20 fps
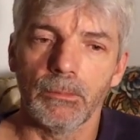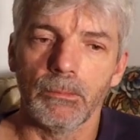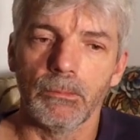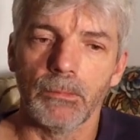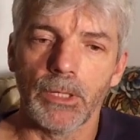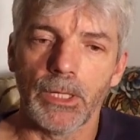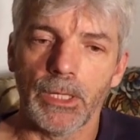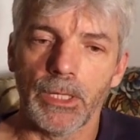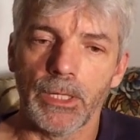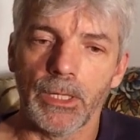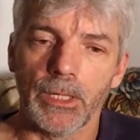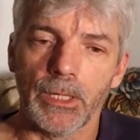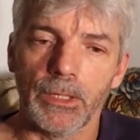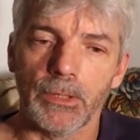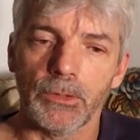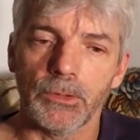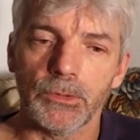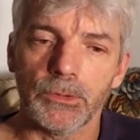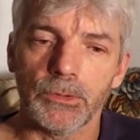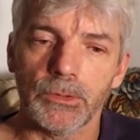
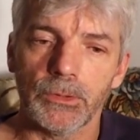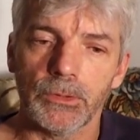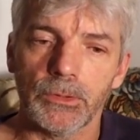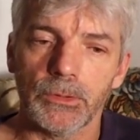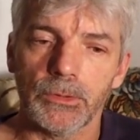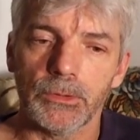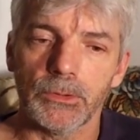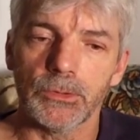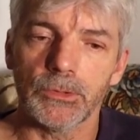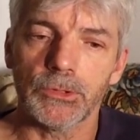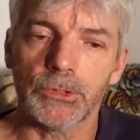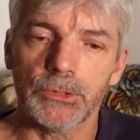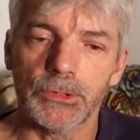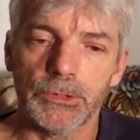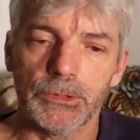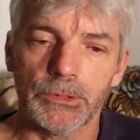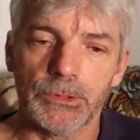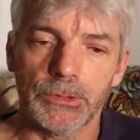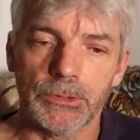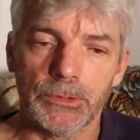and
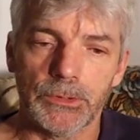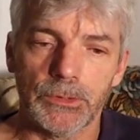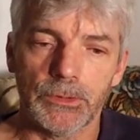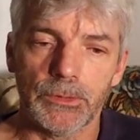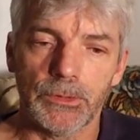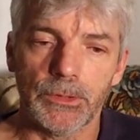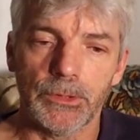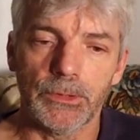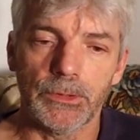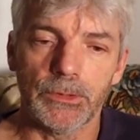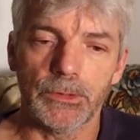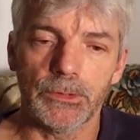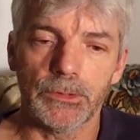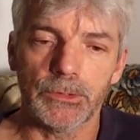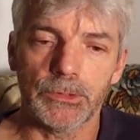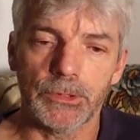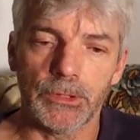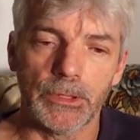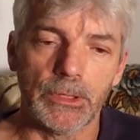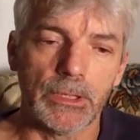he
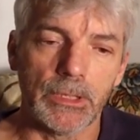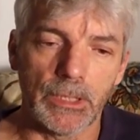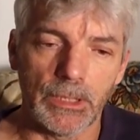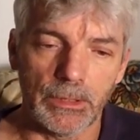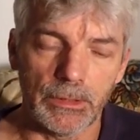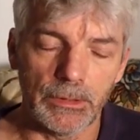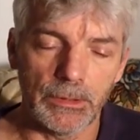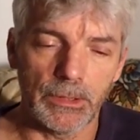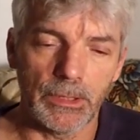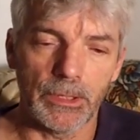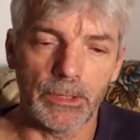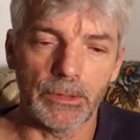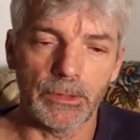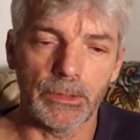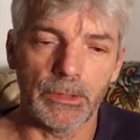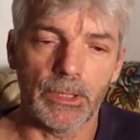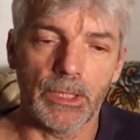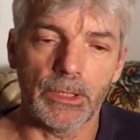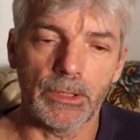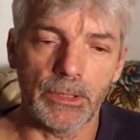
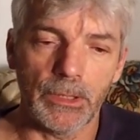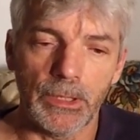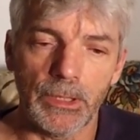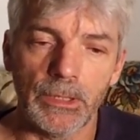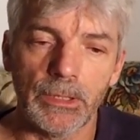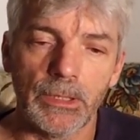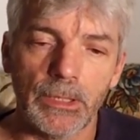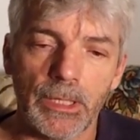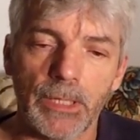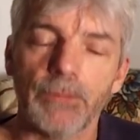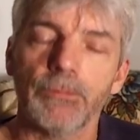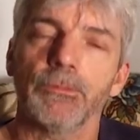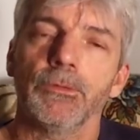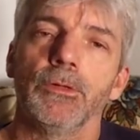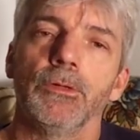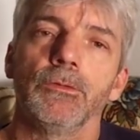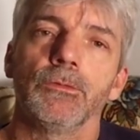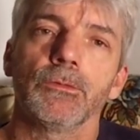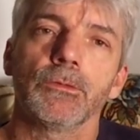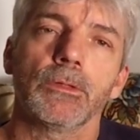left
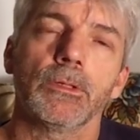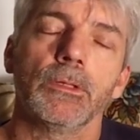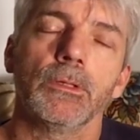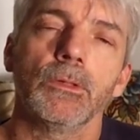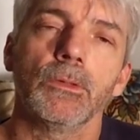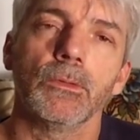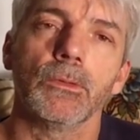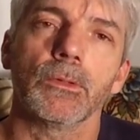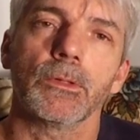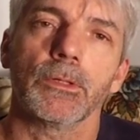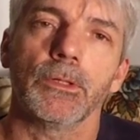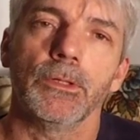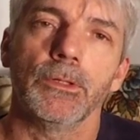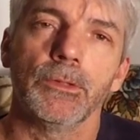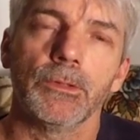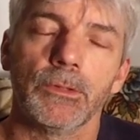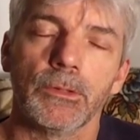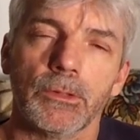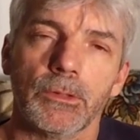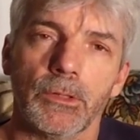his cloak in
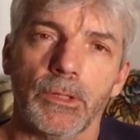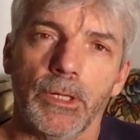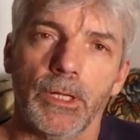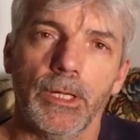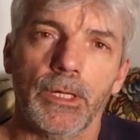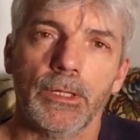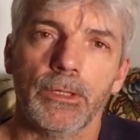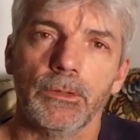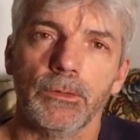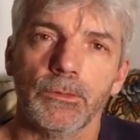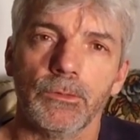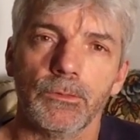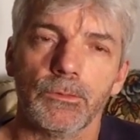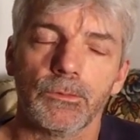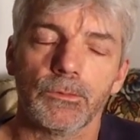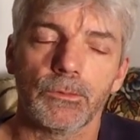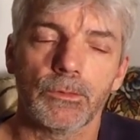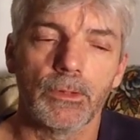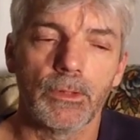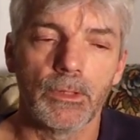her
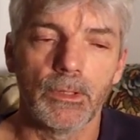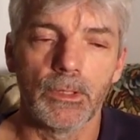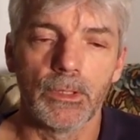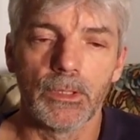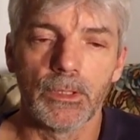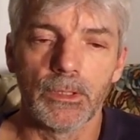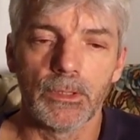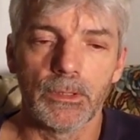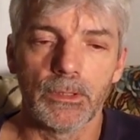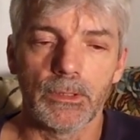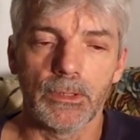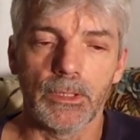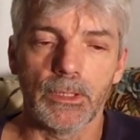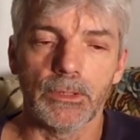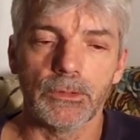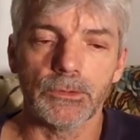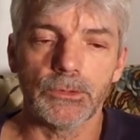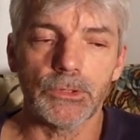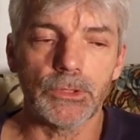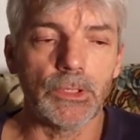hands.
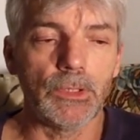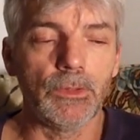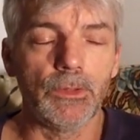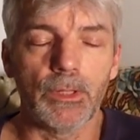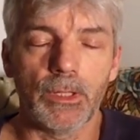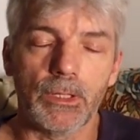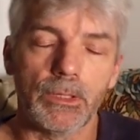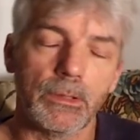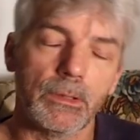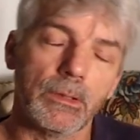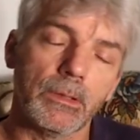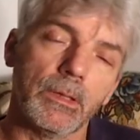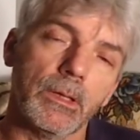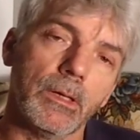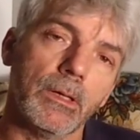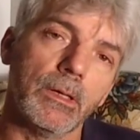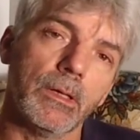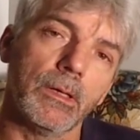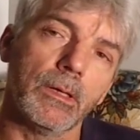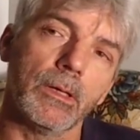And she then
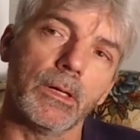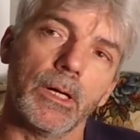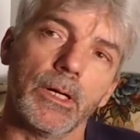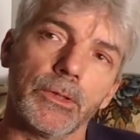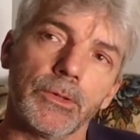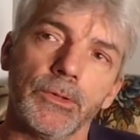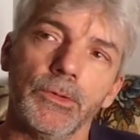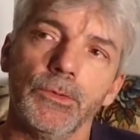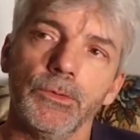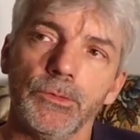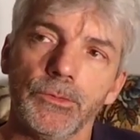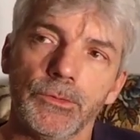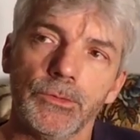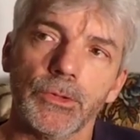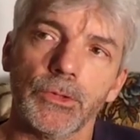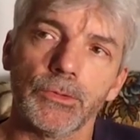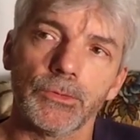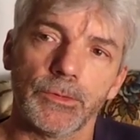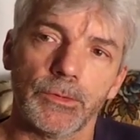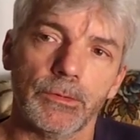accused
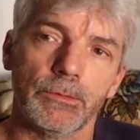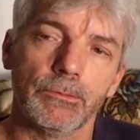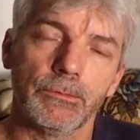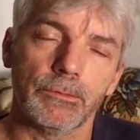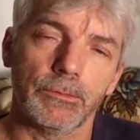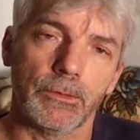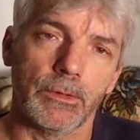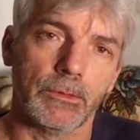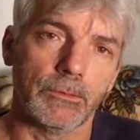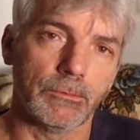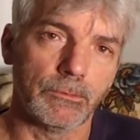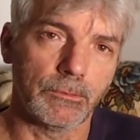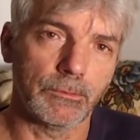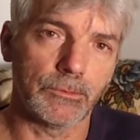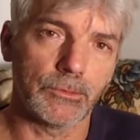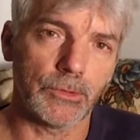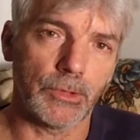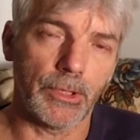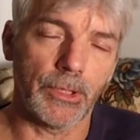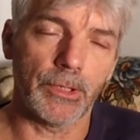Joseph of
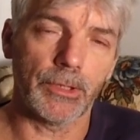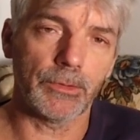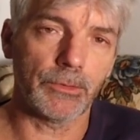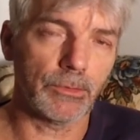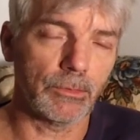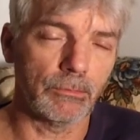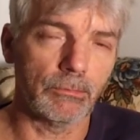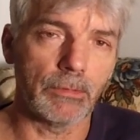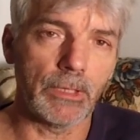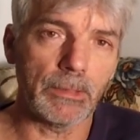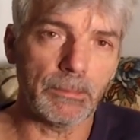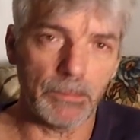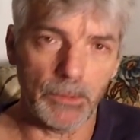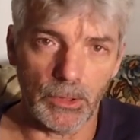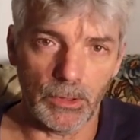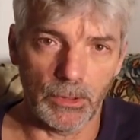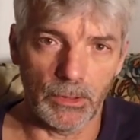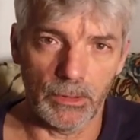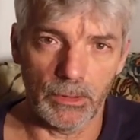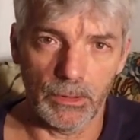trying to rape
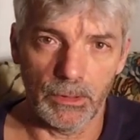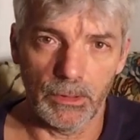her.